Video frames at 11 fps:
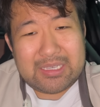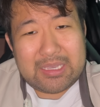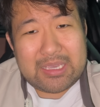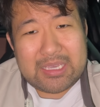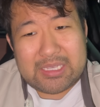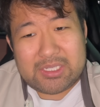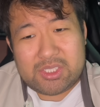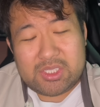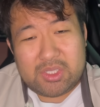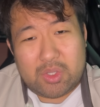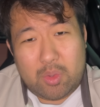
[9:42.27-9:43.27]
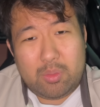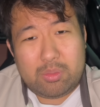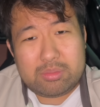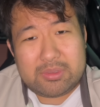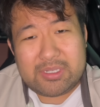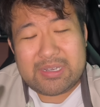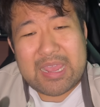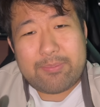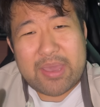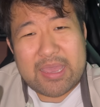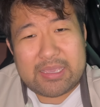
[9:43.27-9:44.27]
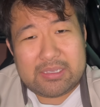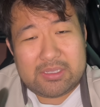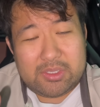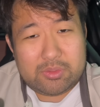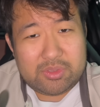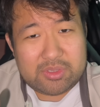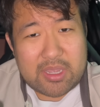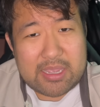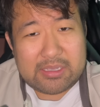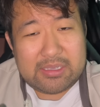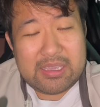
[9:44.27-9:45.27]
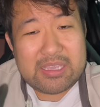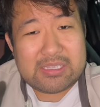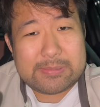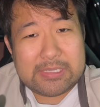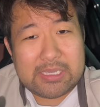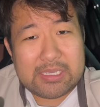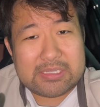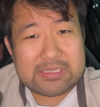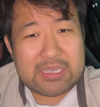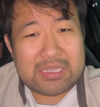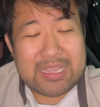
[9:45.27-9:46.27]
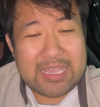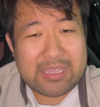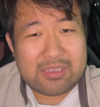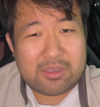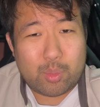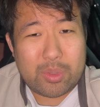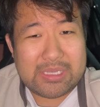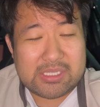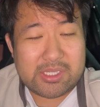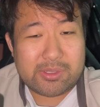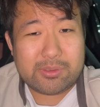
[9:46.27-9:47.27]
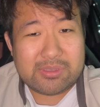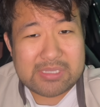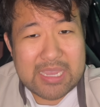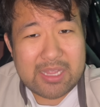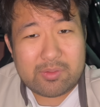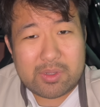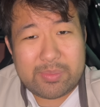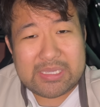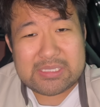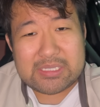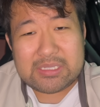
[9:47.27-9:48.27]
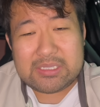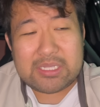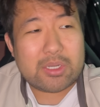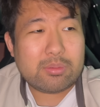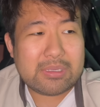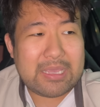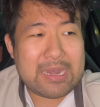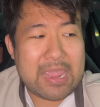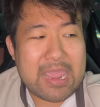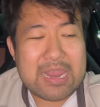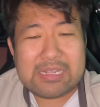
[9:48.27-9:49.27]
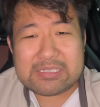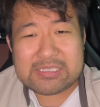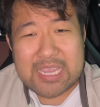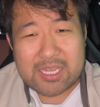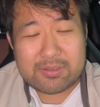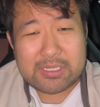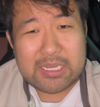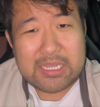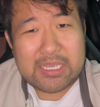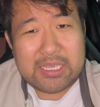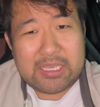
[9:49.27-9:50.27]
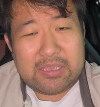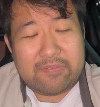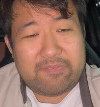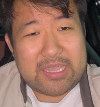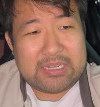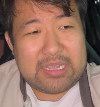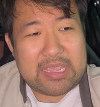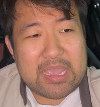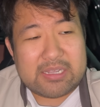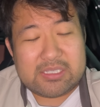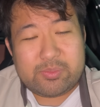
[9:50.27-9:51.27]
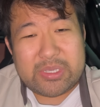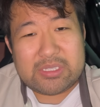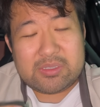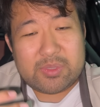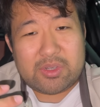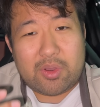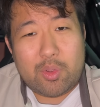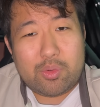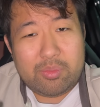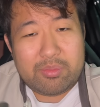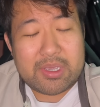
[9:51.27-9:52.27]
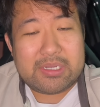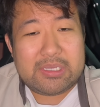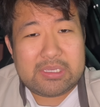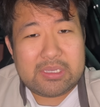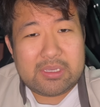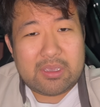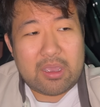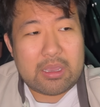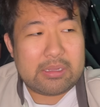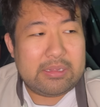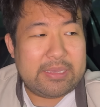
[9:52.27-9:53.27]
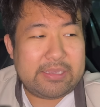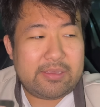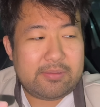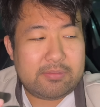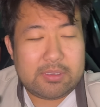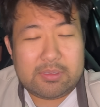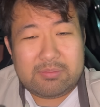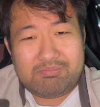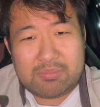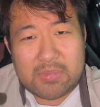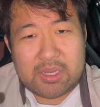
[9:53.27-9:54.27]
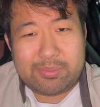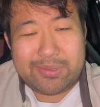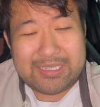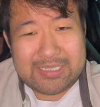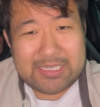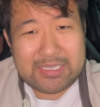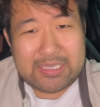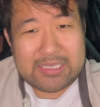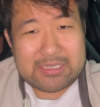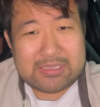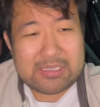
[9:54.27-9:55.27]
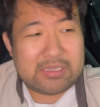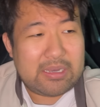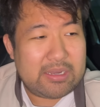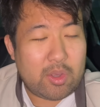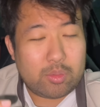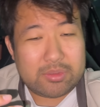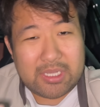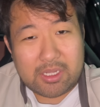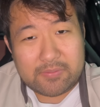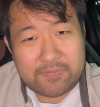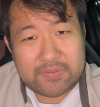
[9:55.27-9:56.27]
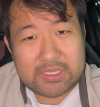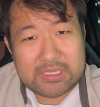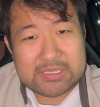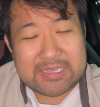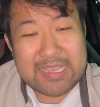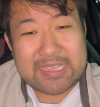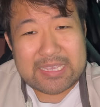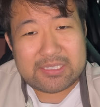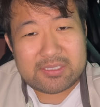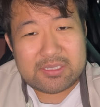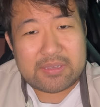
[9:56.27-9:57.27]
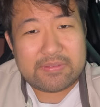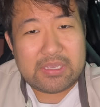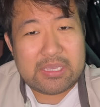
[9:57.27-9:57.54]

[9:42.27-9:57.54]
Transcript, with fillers: and Qin Lihong, they're not buying NIO stock, is because they take away zero salary, basically. They don't get any salary. In fact, they got to spend some of their own money on like uh, airplane tickets and, and hotel fees and that kind of stuff.